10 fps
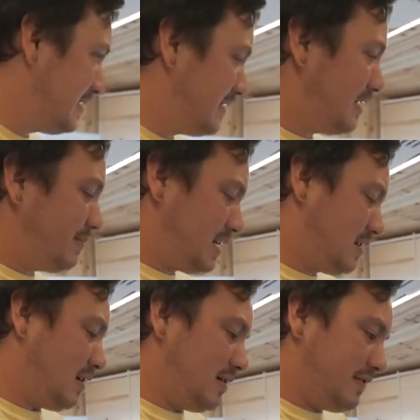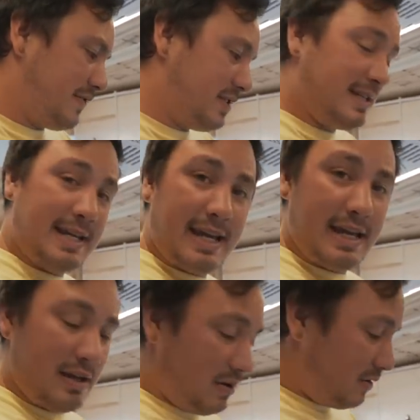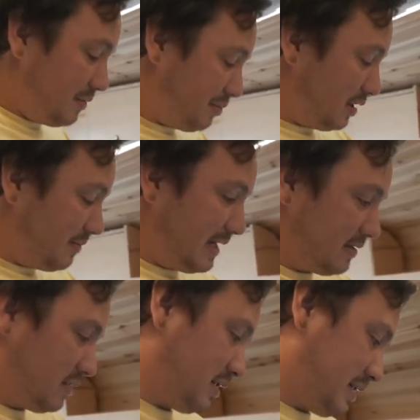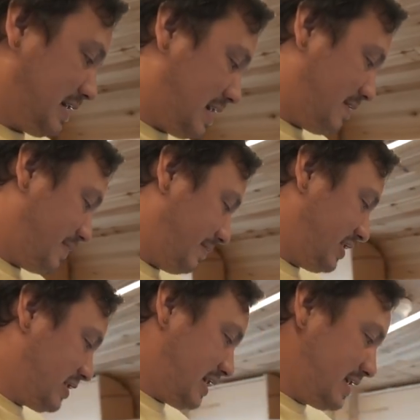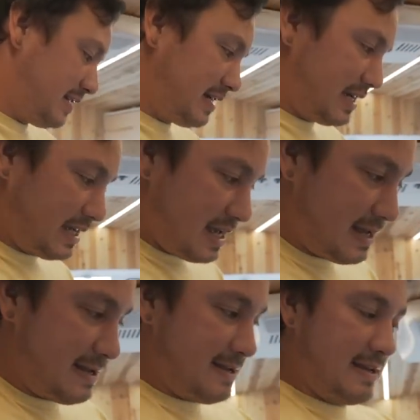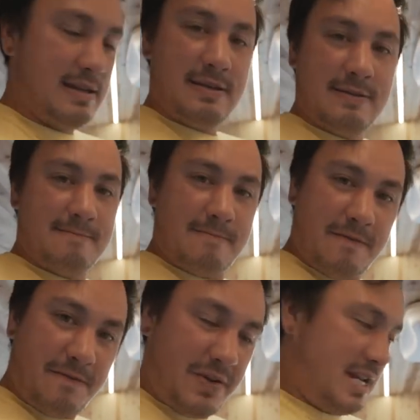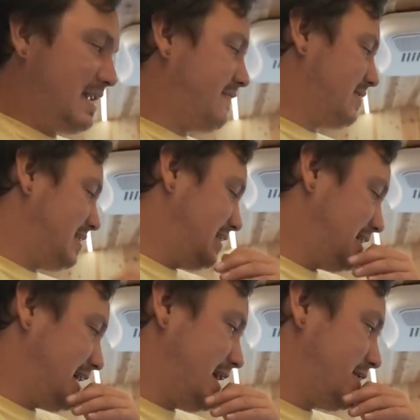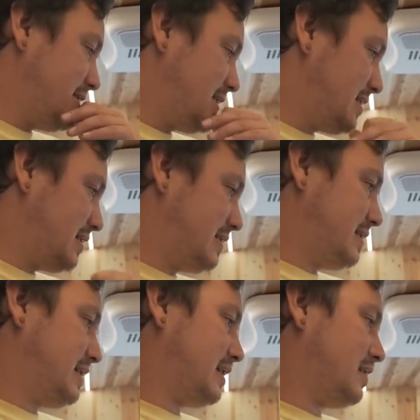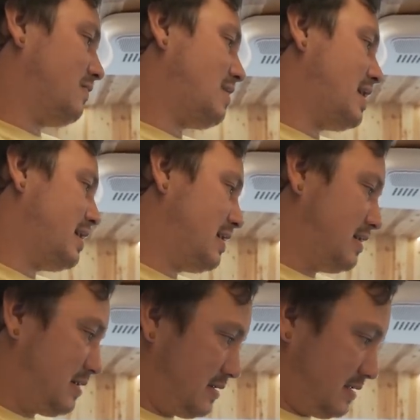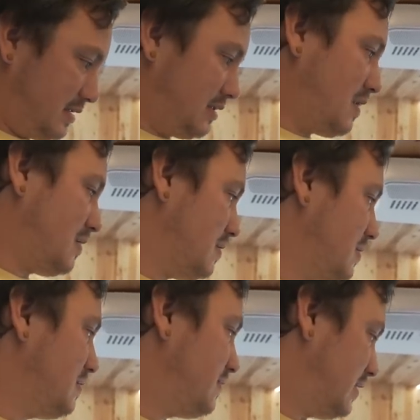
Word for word: I think I'm gonna call it for the day. All the plumbing's hooked up. I'm just kind of like fitting everything together, and then I gotta wire the stove.